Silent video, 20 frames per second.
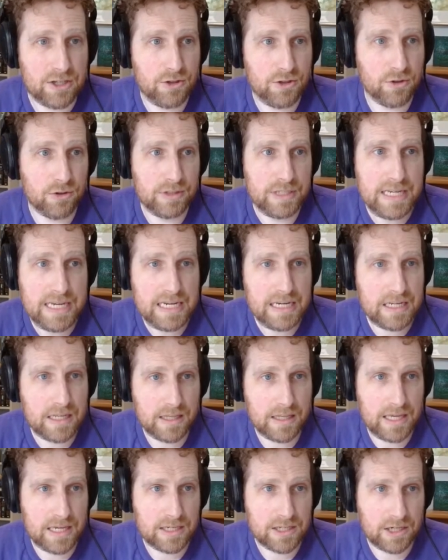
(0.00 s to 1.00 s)
You'll
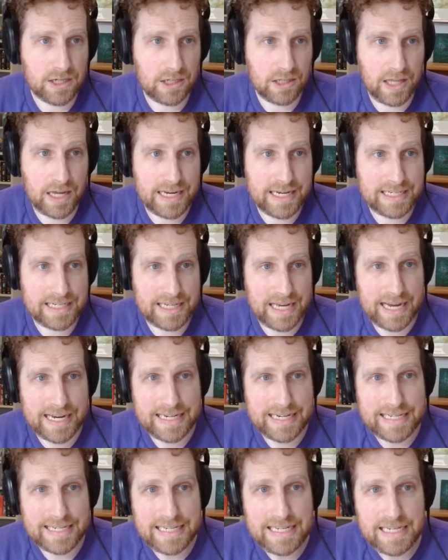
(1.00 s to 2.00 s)
need this client
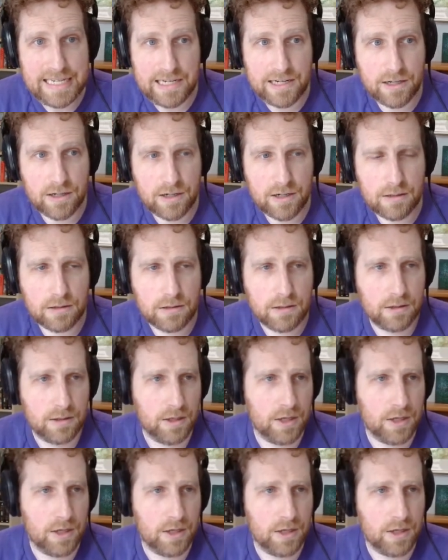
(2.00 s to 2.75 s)
ID here.